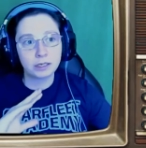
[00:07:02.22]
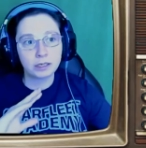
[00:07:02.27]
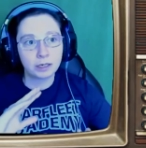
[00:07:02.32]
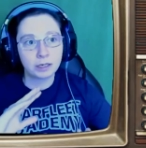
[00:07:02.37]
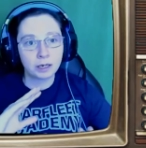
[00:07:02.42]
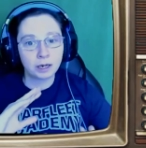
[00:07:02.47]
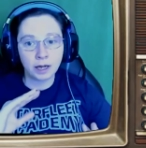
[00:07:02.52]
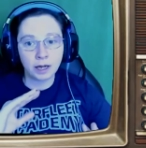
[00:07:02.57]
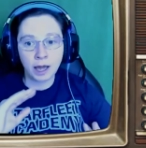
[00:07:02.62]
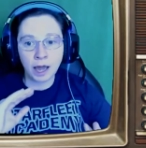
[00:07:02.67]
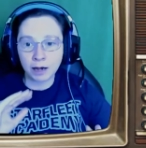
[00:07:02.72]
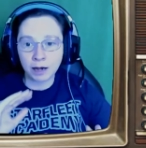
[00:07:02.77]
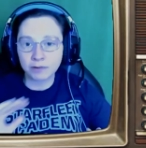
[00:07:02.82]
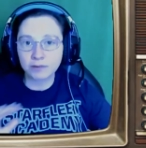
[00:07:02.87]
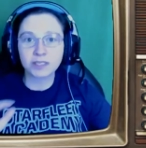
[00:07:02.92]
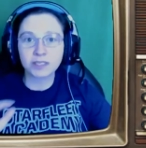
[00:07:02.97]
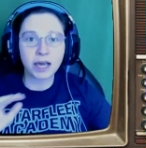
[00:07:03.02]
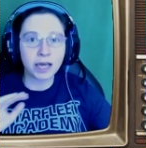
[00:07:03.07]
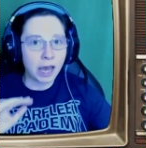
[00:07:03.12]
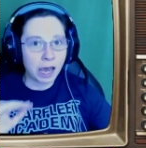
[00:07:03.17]
out of
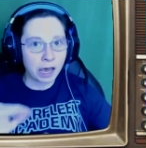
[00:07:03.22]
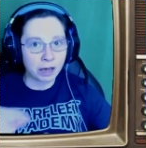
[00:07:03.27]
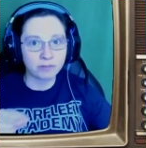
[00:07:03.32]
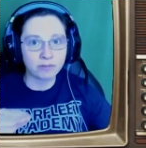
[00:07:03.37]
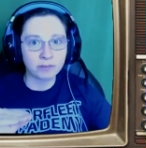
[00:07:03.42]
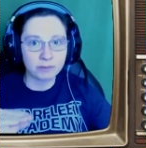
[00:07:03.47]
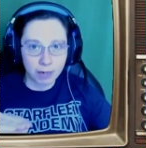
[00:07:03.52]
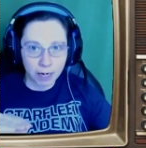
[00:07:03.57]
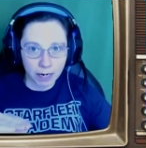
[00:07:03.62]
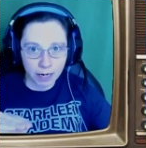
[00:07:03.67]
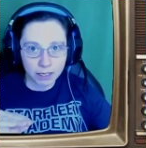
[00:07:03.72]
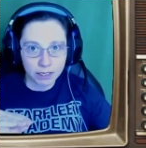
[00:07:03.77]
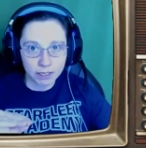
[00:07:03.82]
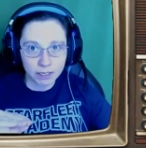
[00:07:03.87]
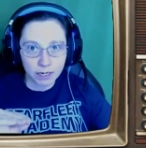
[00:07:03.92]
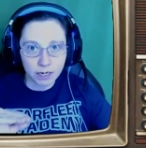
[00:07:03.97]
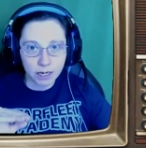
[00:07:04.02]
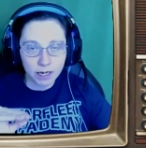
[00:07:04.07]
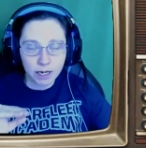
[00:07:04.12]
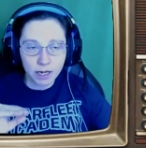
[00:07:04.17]
sight, out of mind.
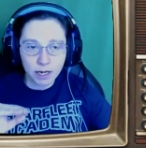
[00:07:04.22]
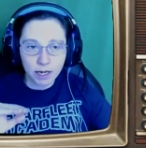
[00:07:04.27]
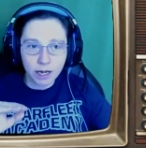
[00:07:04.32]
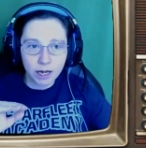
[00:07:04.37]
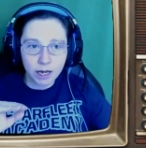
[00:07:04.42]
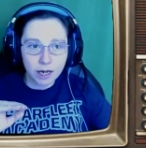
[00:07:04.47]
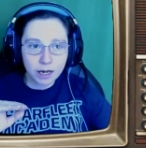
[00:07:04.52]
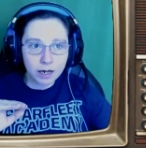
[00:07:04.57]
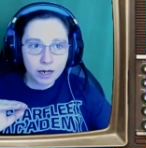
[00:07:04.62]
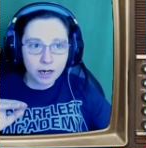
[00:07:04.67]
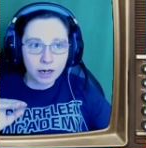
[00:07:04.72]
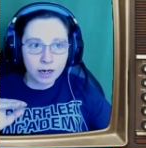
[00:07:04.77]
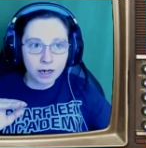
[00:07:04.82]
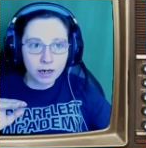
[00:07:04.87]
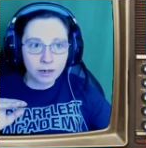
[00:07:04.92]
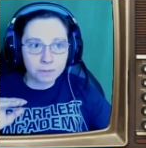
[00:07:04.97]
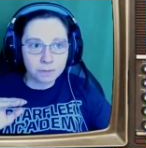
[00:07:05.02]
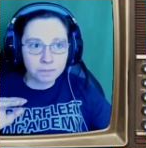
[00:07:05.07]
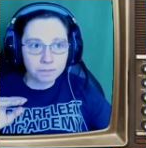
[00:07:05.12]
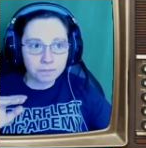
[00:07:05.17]

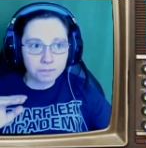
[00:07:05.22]
And